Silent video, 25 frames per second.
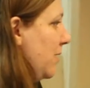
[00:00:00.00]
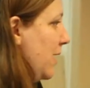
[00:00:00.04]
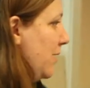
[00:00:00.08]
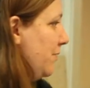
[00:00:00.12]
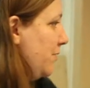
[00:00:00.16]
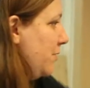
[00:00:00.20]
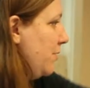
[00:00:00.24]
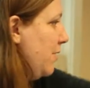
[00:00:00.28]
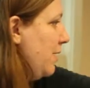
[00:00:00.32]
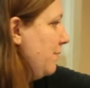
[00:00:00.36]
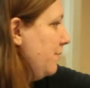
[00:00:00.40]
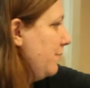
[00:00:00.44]
will
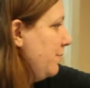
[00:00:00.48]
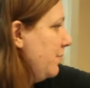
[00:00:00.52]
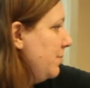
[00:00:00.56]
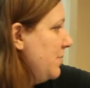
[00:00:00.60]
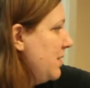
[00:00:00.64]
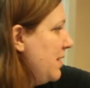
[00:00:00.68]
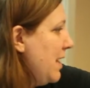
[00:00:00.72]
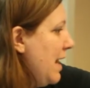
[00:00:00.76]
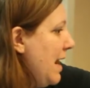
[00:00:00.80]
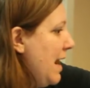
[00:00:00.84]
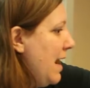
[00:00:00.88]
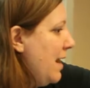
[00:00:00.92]
have to grab for
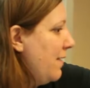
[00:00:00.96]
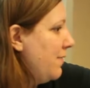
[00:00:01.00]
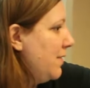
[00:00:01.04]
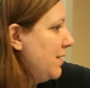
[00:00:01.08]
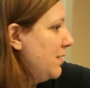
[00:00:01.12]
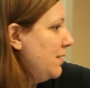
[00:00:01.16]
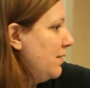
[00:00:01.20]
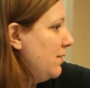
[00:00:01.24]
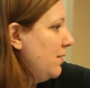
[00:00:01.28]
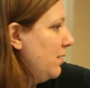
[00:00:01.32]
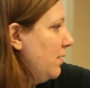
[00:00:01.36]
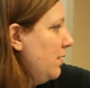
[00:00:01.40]
me the hat
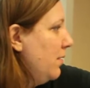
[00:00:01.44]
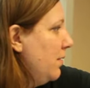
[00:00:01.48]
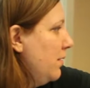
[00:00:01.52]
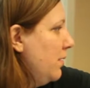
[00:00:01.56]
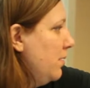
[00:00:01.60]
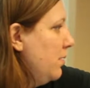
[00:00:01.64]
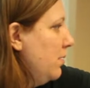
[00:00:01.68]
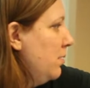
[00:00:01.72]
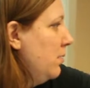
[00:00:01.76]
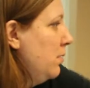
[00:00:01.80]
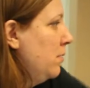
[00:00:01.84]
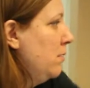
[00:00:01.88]
that is on
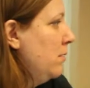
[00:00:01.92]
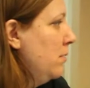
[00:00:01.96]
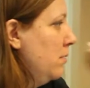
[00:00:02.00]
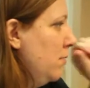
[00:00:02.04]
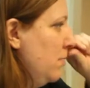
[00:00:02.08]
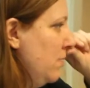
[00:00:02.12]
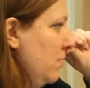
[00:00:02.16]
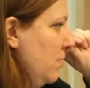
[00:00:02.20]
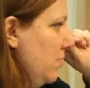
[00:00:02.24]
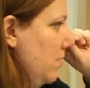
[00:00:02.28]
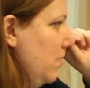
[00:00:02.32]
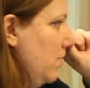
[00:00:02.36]
the
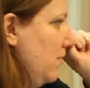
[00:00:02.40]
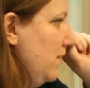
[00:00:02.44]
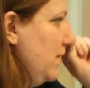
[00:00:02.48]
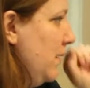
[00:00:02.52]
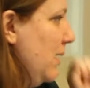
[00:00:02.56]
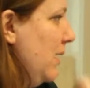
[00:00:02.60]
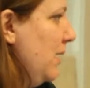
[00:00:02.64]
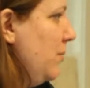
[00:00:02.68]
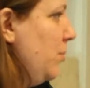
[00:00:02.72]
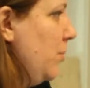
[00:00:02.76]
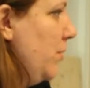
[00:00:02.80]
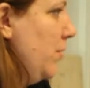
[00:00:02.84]

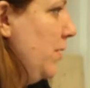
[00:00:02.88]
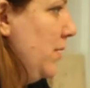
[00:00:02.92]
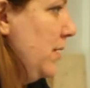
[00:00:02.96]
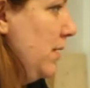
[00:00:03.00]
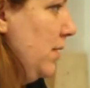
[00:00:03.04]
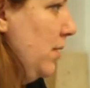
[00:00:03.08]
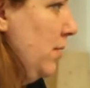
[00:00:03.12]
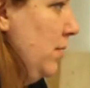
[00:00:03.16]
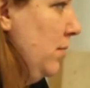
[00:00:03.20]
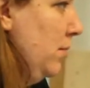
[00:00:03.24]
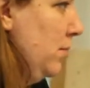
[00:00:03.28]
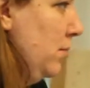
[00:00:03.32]
sideboard
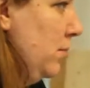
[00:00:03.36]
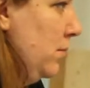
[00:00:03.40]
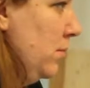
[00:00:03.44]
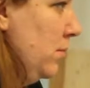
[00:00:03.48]
there.